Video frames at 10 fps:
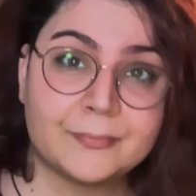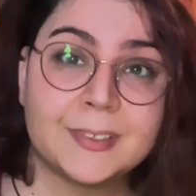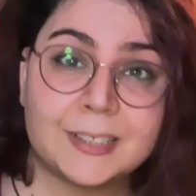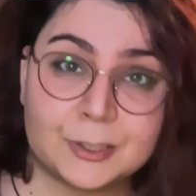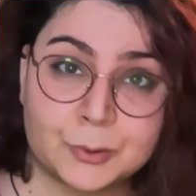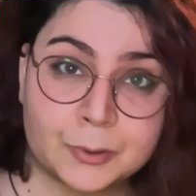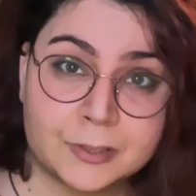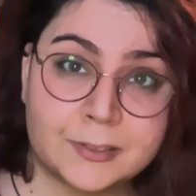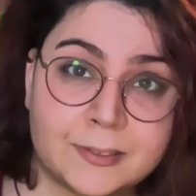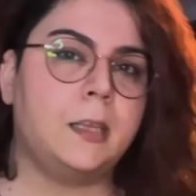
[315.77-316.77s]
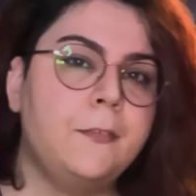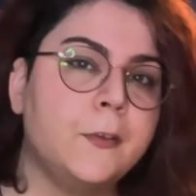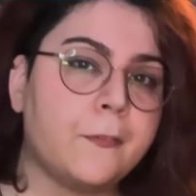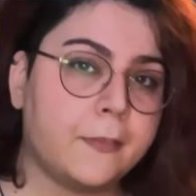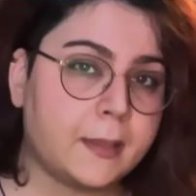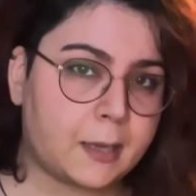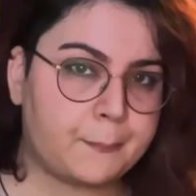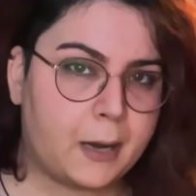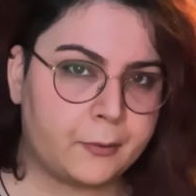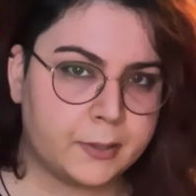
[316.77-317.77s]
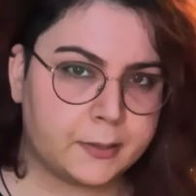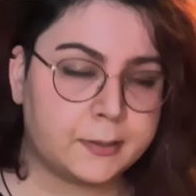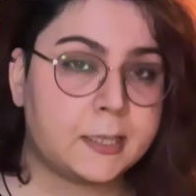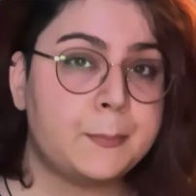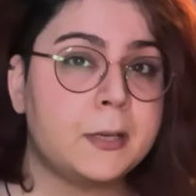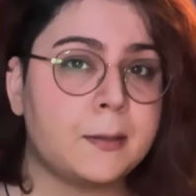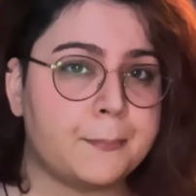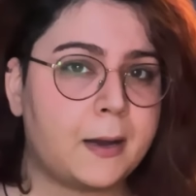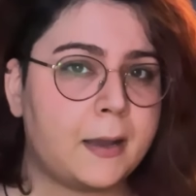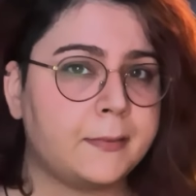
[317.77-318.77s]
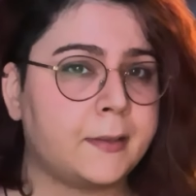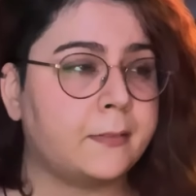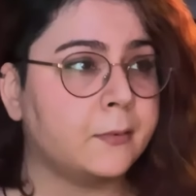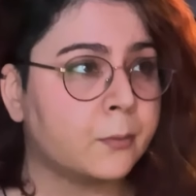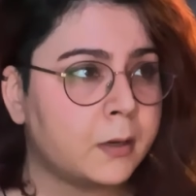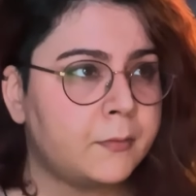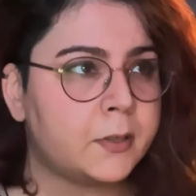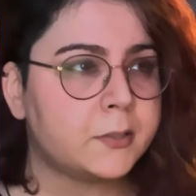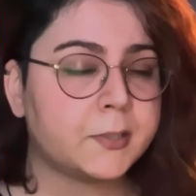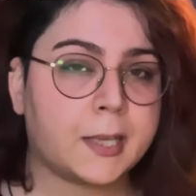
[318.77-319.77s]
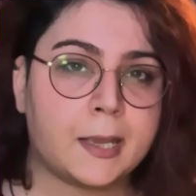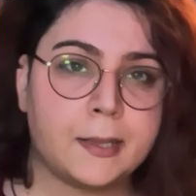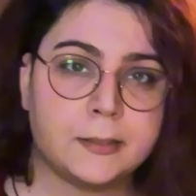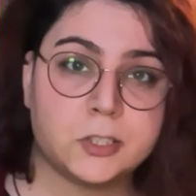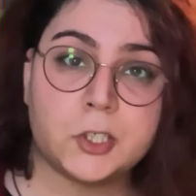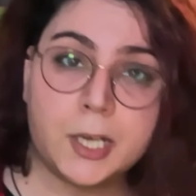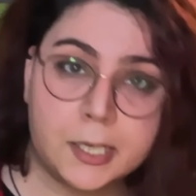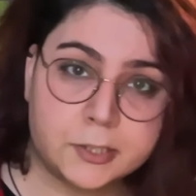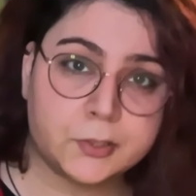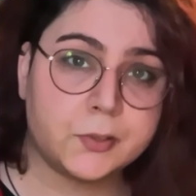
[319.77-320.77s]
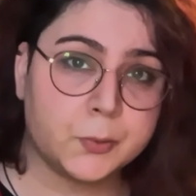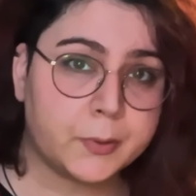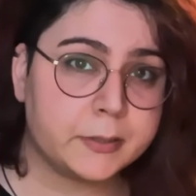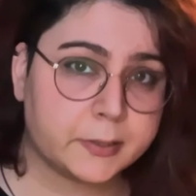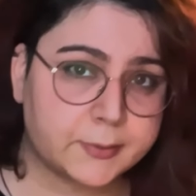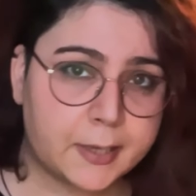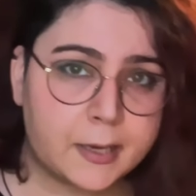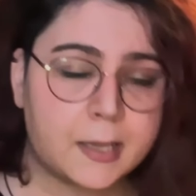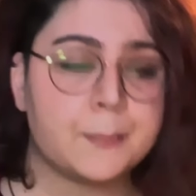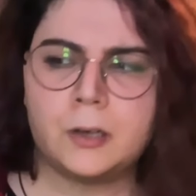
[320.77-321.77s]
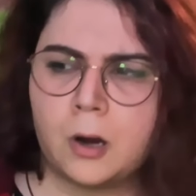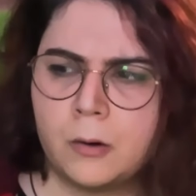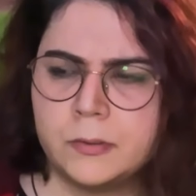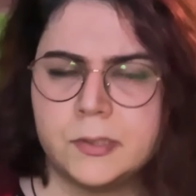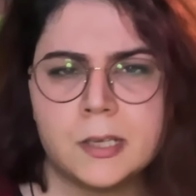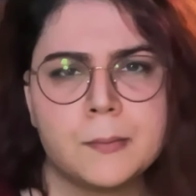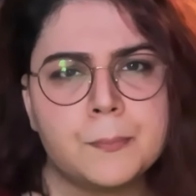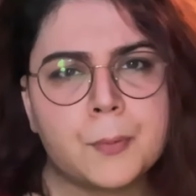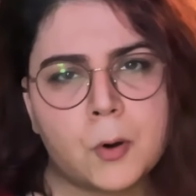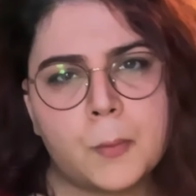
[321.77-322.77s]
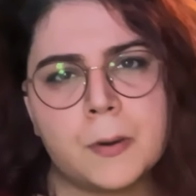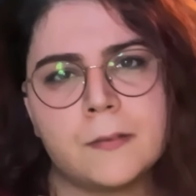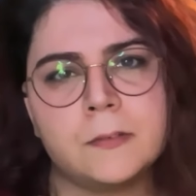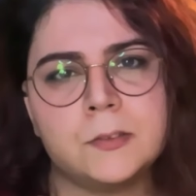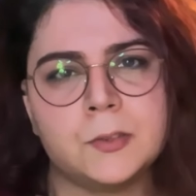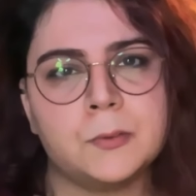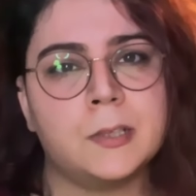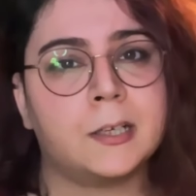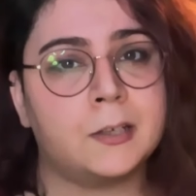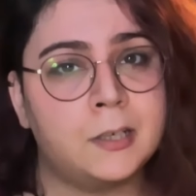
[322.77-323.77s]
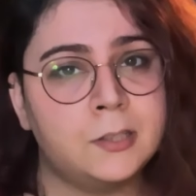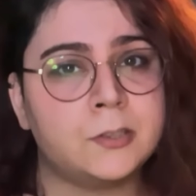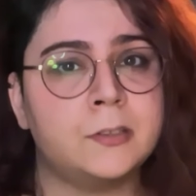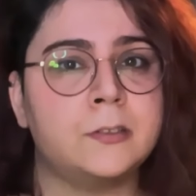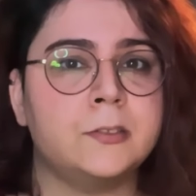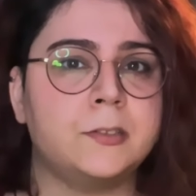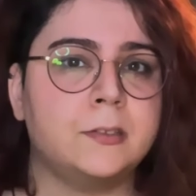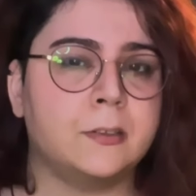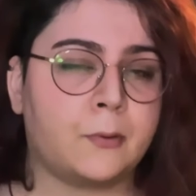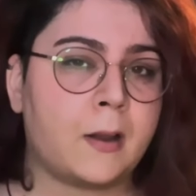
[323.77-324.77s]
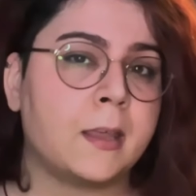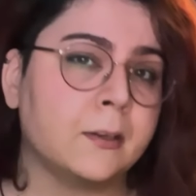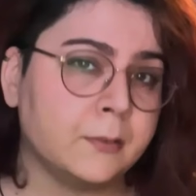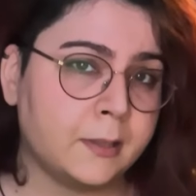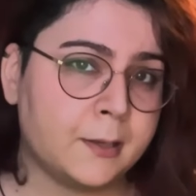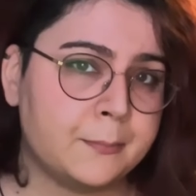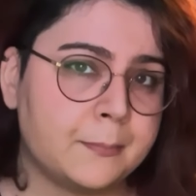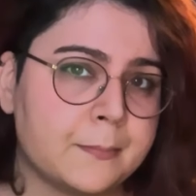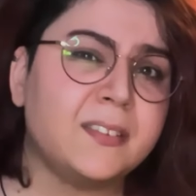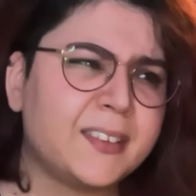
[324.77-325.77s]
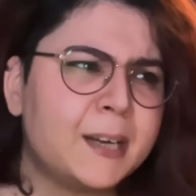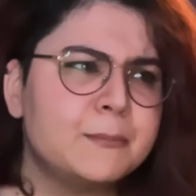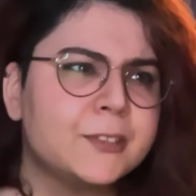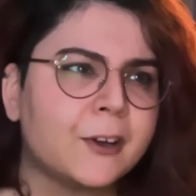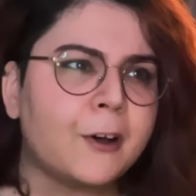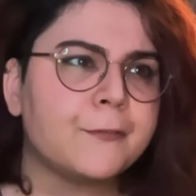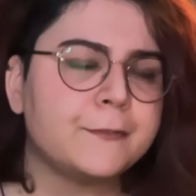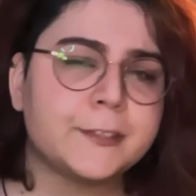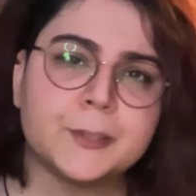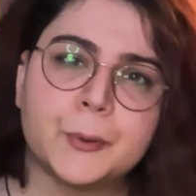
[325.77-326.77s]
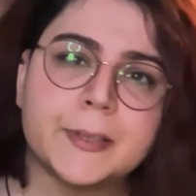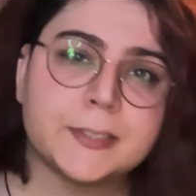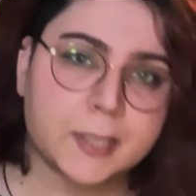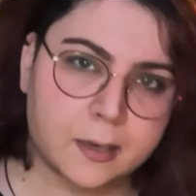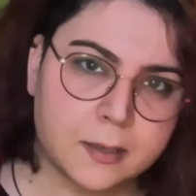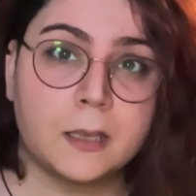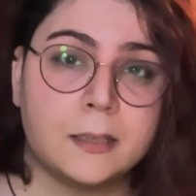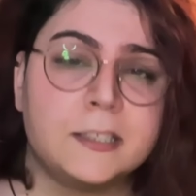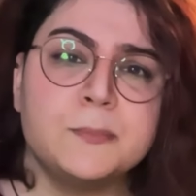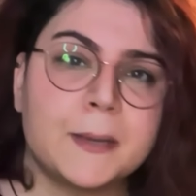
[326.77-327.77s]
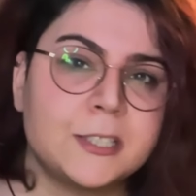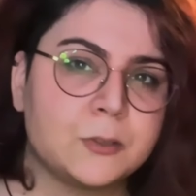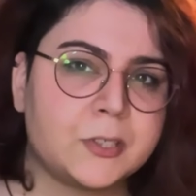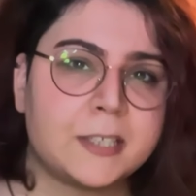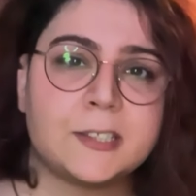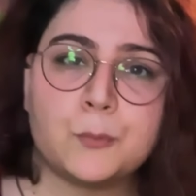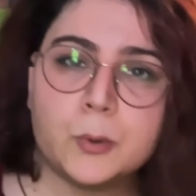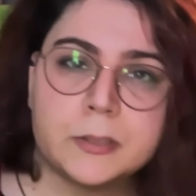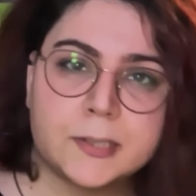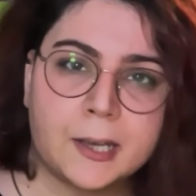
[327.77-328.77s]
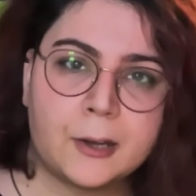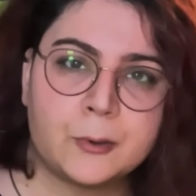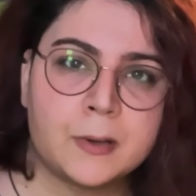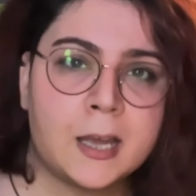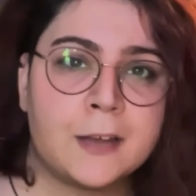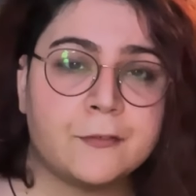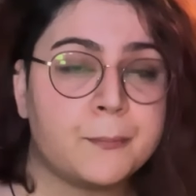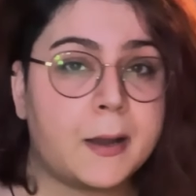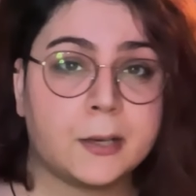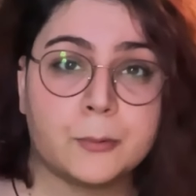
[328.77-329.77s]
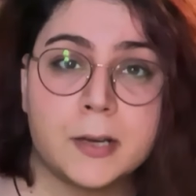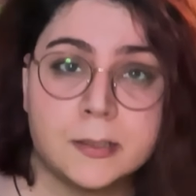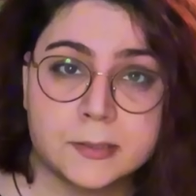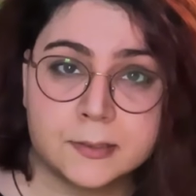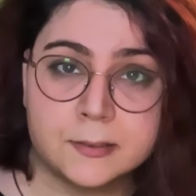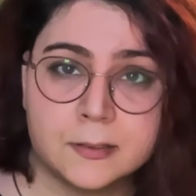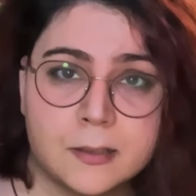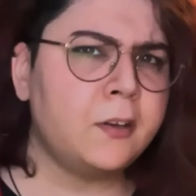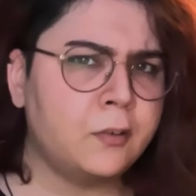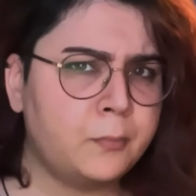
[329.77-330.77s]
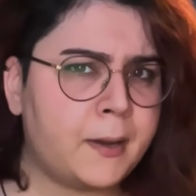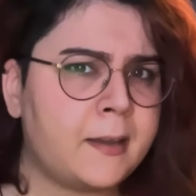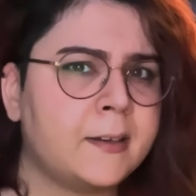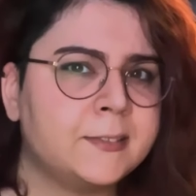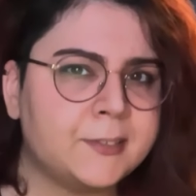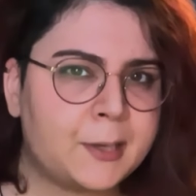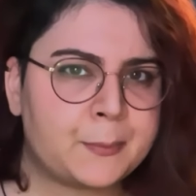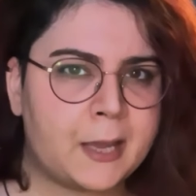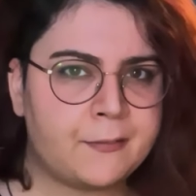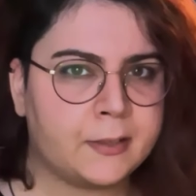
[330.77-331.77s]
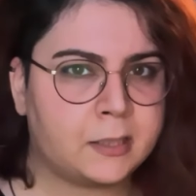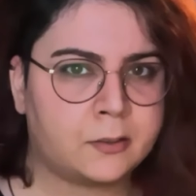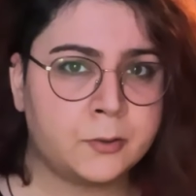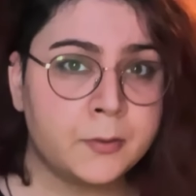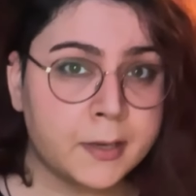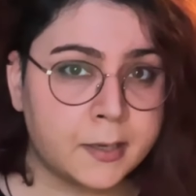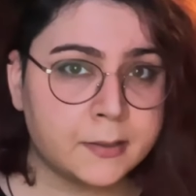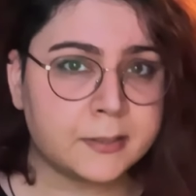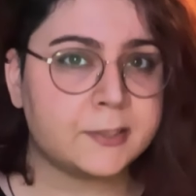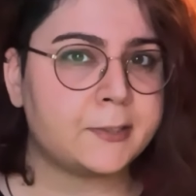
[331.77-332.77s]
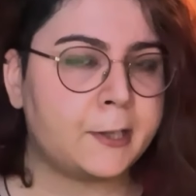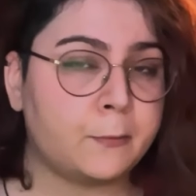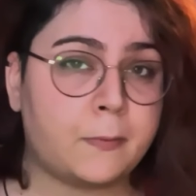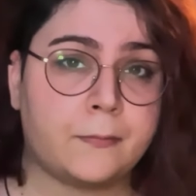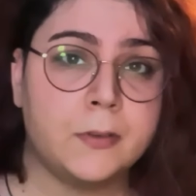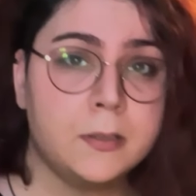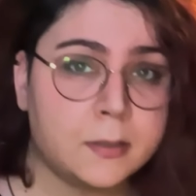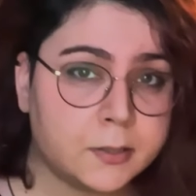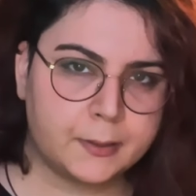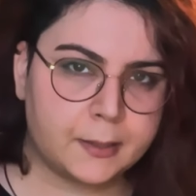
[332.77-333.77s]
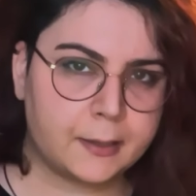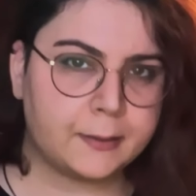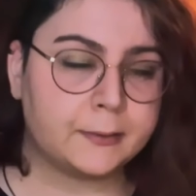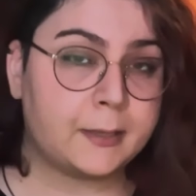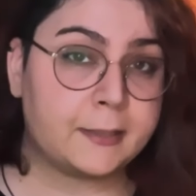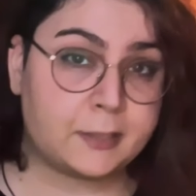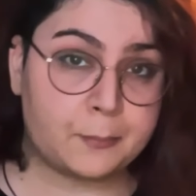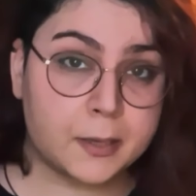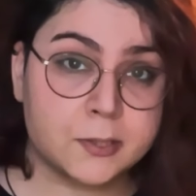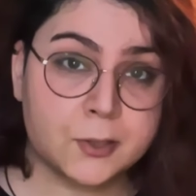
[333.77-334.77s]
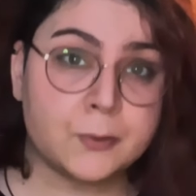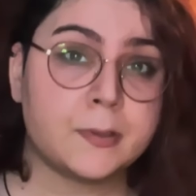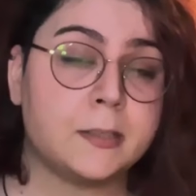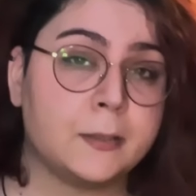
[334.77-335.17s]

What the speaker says: resource. If you think about it, keeping in mind that rivers can change during the time, causing problem to the creatures relying on them. In terms of storytelling, this might suggest a whole town have migrated, so you might end up having a ruin instead of a village. And as I mentioned in the